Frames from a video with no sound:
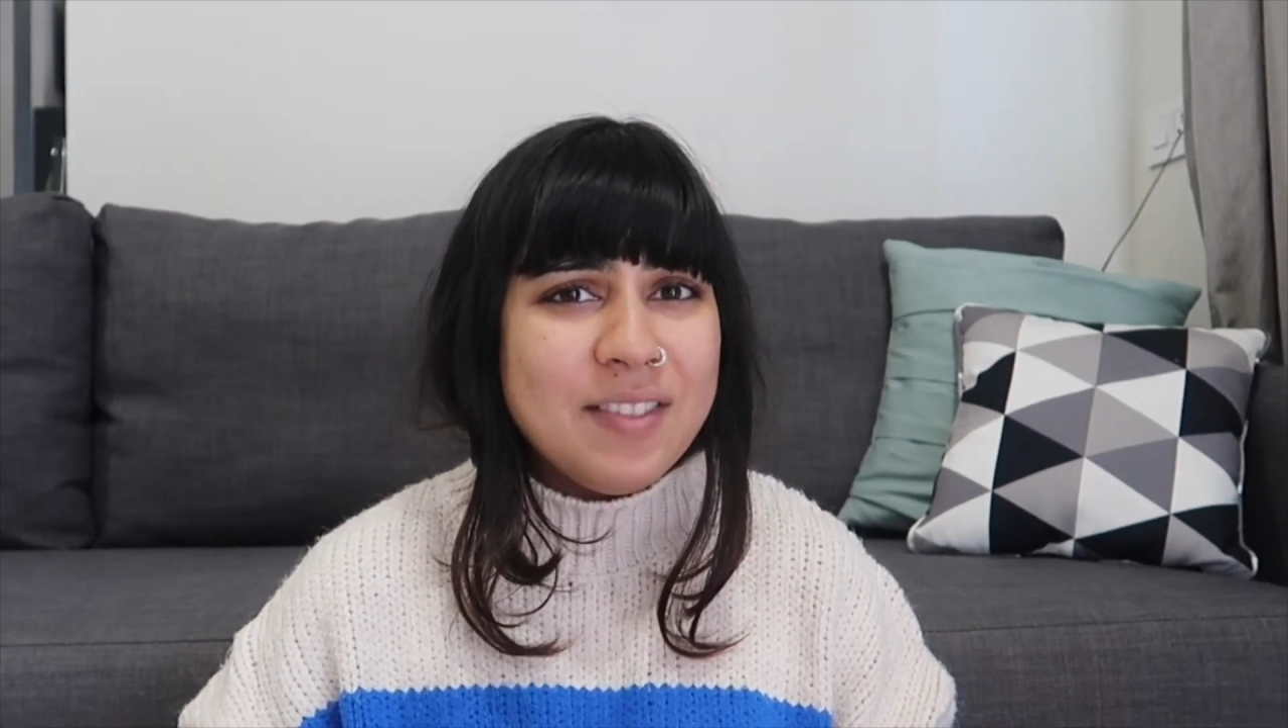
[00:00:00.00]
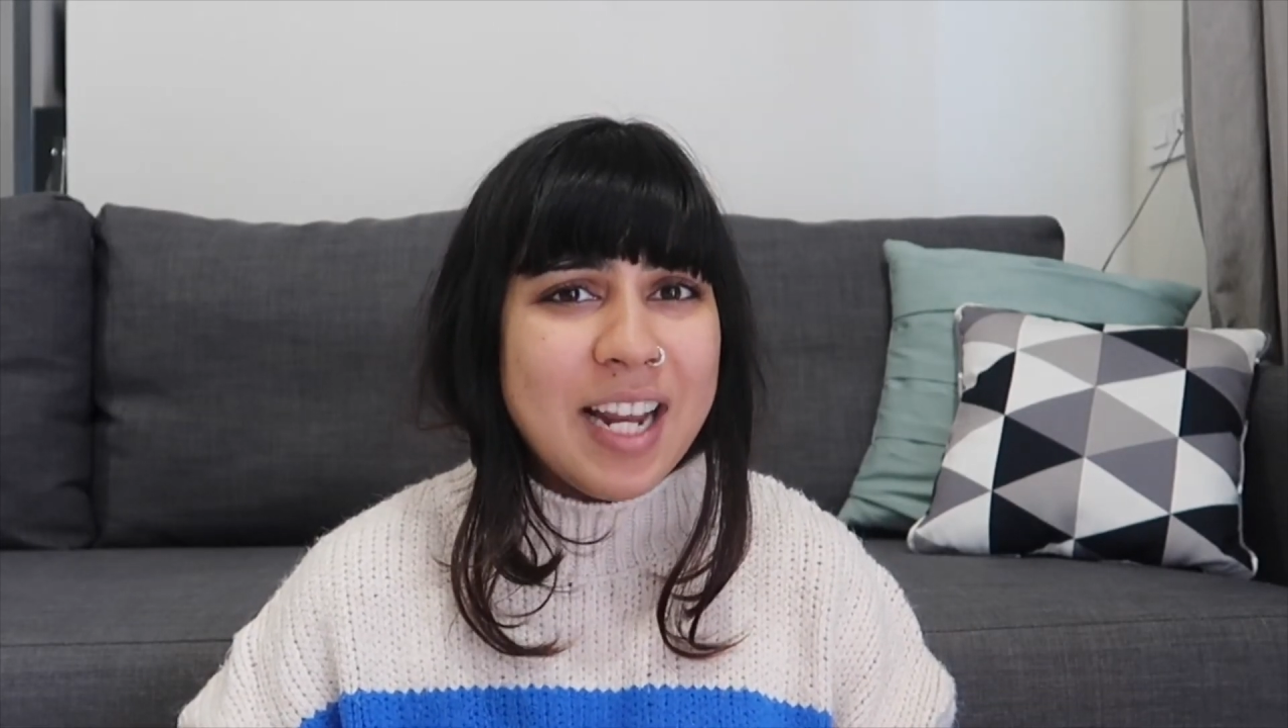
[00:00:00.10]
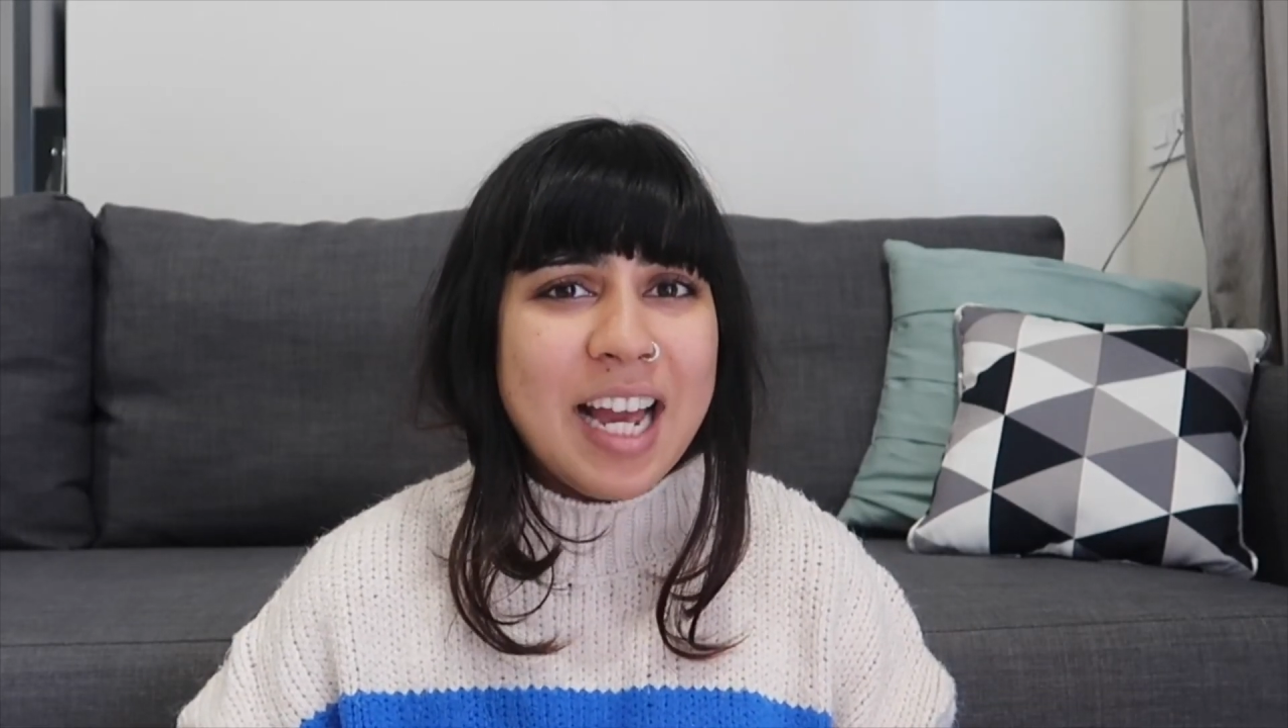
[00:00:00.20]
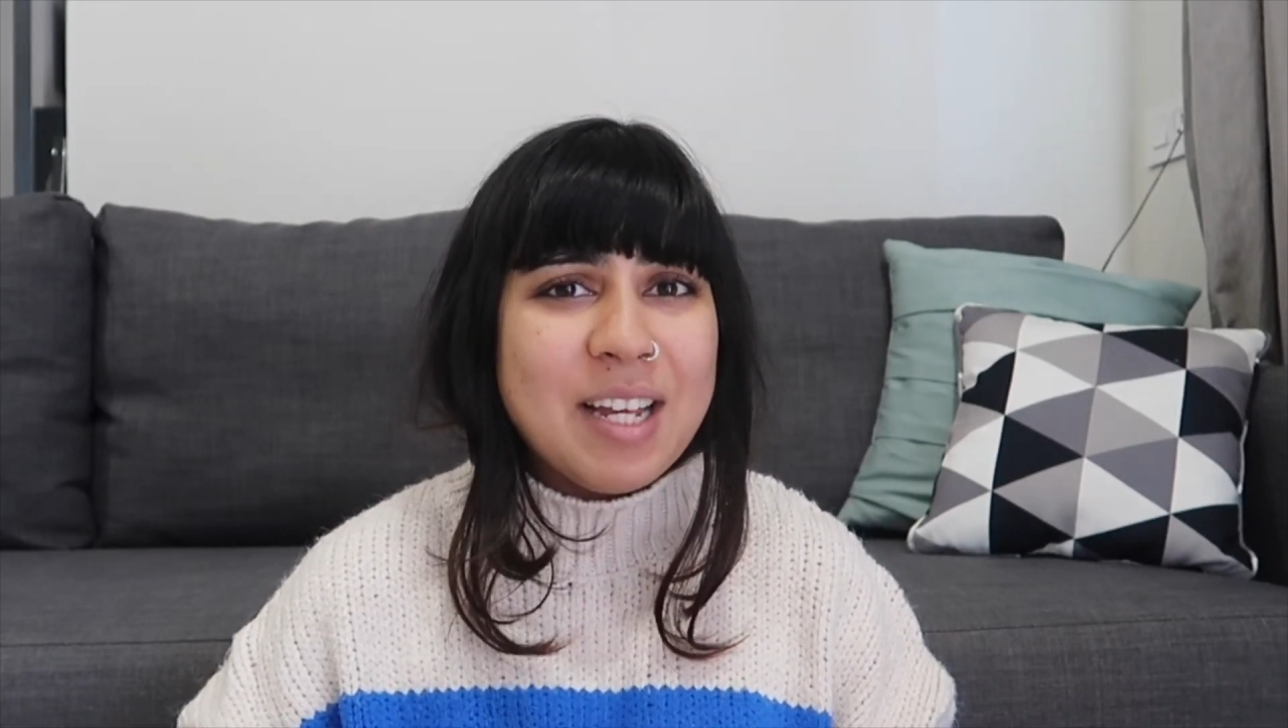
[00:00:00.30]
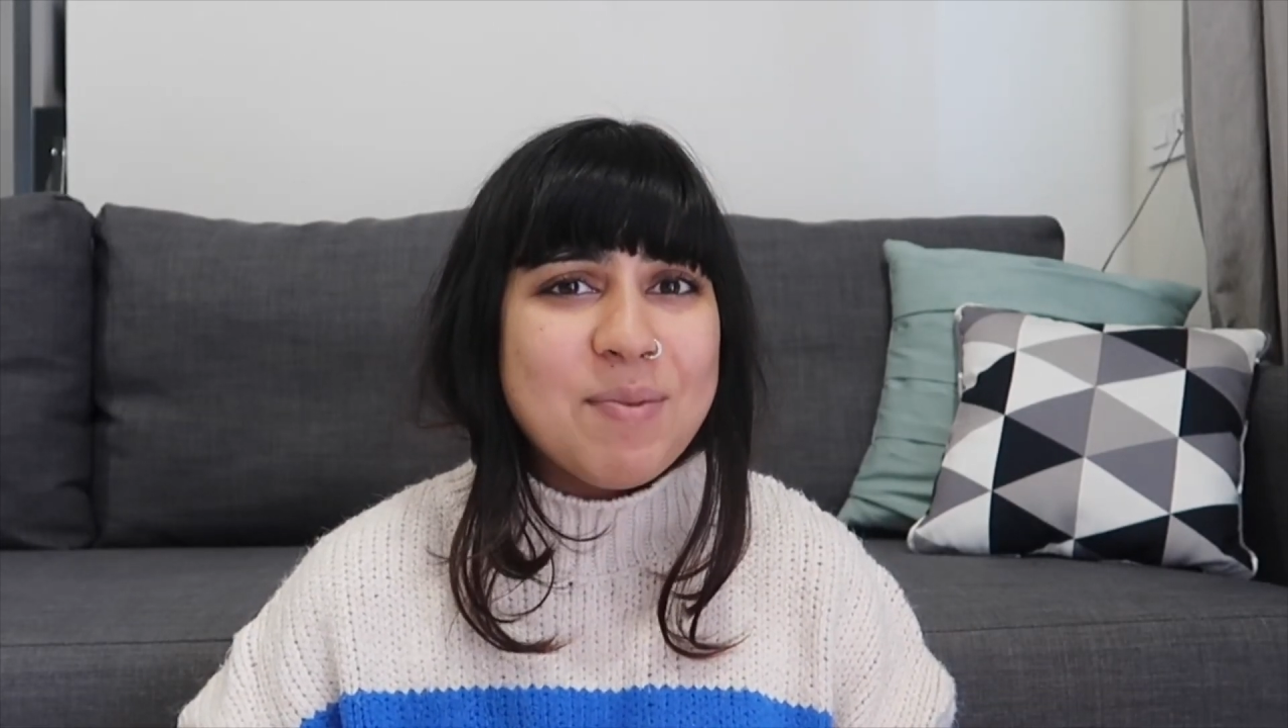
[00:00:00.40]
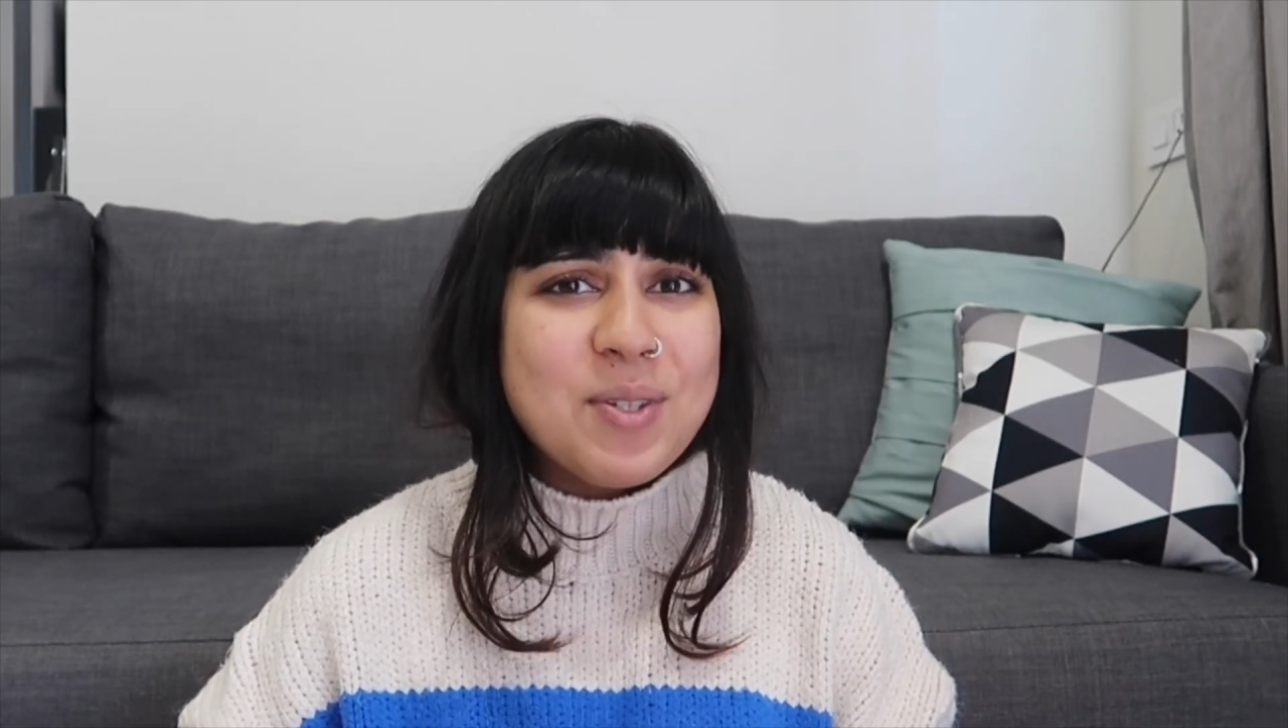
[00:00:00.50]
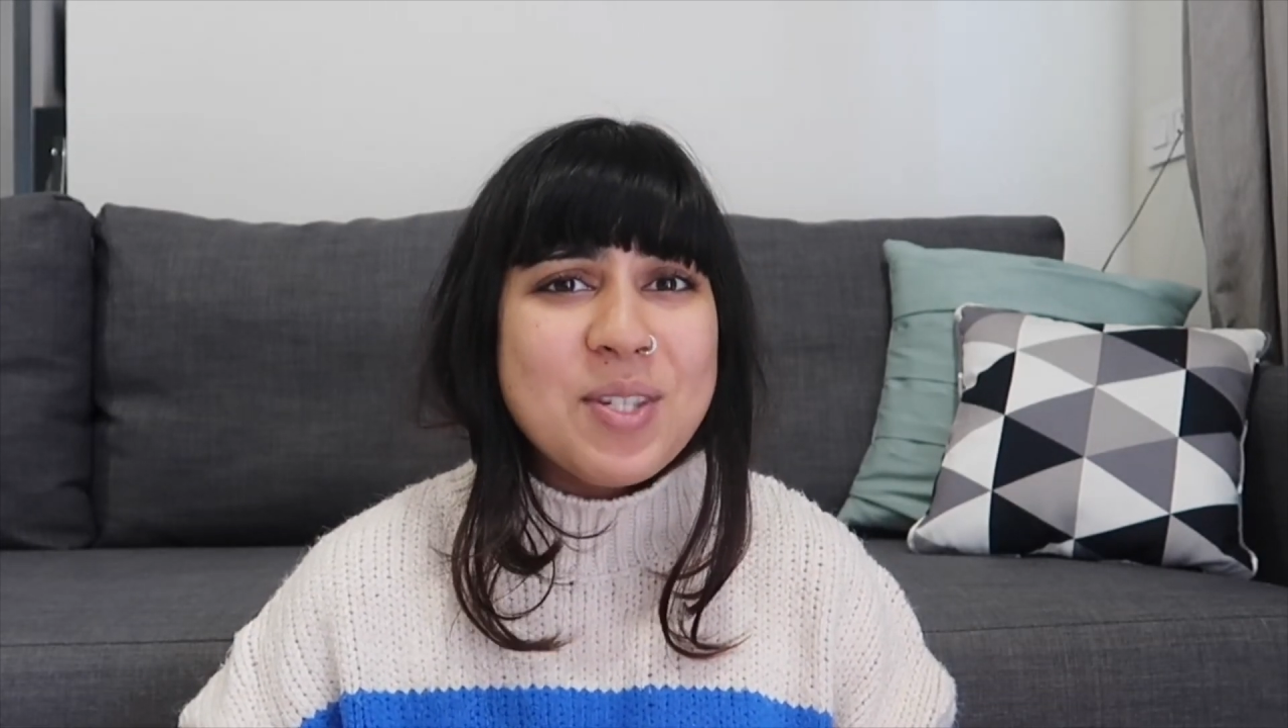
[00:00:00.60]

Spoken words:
of time,